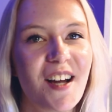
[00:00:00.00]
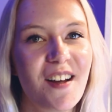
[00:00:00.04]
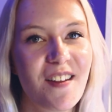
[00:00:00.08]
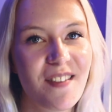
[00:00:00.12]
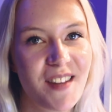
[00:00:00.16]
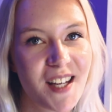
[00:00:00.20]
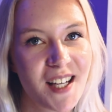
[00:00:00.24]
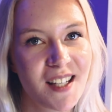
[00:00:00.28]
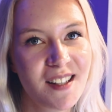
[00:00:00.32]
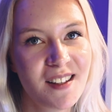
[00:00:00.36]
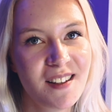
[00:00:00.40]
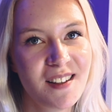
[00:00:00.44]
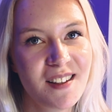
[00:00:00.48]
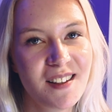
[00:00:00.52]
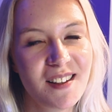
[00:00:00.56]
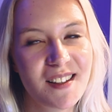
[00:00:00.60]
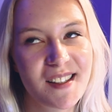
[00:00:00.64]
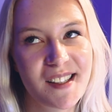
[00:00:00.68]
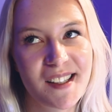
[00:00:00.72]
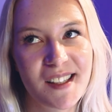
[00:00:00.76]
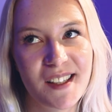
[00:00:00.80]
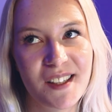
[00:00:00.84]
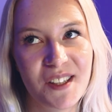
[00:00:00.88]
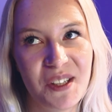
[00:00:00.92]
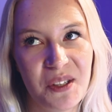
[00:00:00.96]
then
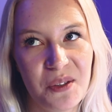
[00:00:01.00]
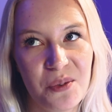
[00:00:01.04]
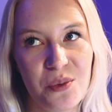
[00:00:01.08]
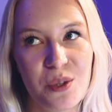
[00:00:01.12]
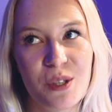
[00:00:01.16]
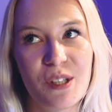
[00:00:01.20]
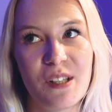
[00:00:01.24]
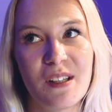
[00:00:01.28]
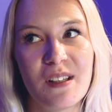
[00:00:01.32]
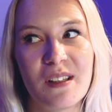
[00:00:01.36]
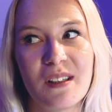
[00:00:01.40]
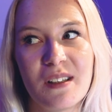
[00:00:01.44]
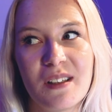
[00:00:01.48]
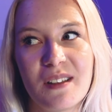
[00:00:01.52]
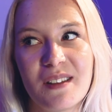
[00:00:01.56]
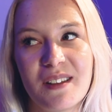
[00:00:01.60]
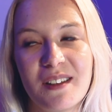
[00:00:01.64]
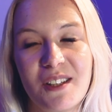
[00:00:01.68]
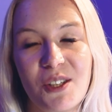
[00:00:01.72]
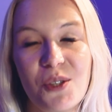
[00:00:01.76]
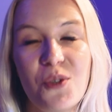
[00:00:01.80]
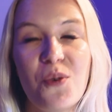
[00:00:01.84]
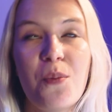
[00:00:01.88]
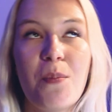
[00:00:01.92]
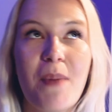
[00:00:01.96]

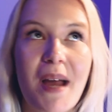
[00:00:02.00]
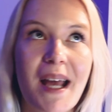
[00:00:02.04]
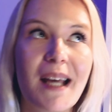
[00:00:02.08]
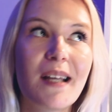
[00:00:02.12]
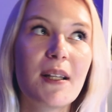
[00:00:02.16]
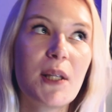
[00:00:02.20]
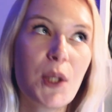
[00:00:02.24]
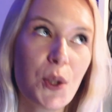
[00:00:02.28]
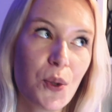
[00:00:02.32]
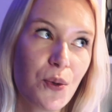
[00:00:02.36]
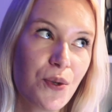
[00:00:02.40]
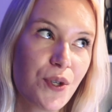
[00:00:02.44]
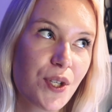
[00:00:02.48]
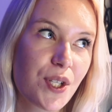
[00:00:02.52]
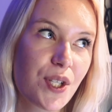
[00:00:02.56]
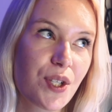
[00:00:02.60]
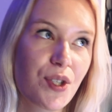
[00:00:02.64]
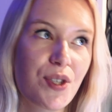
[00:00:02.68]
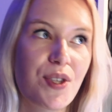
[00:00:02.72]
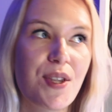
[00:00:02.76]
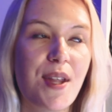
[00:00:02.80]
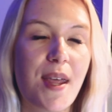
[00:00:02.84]
you may lose